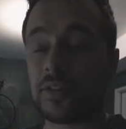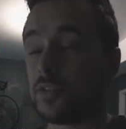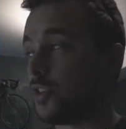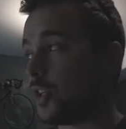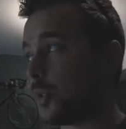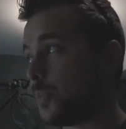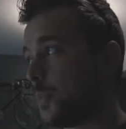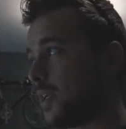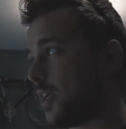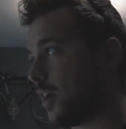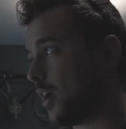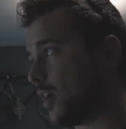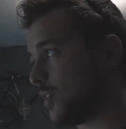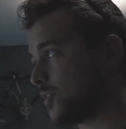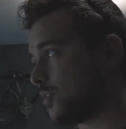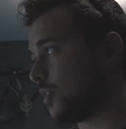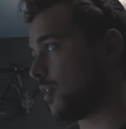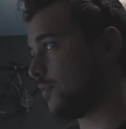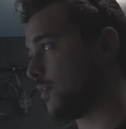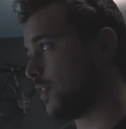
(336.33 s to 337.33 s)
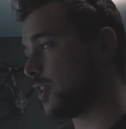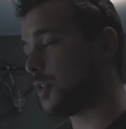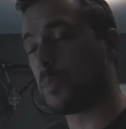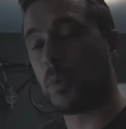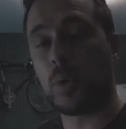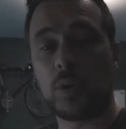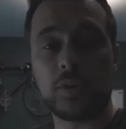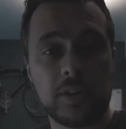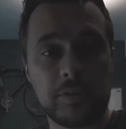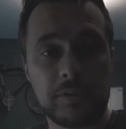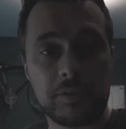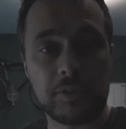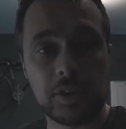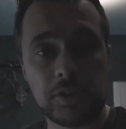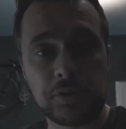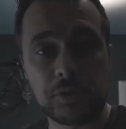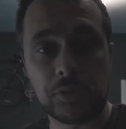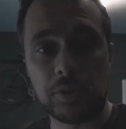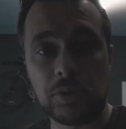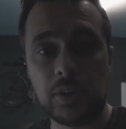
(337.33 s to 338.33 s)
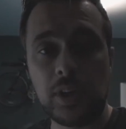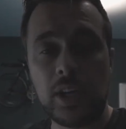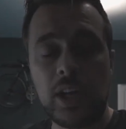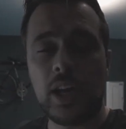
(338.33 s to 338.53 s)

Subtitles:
just because of the sport differential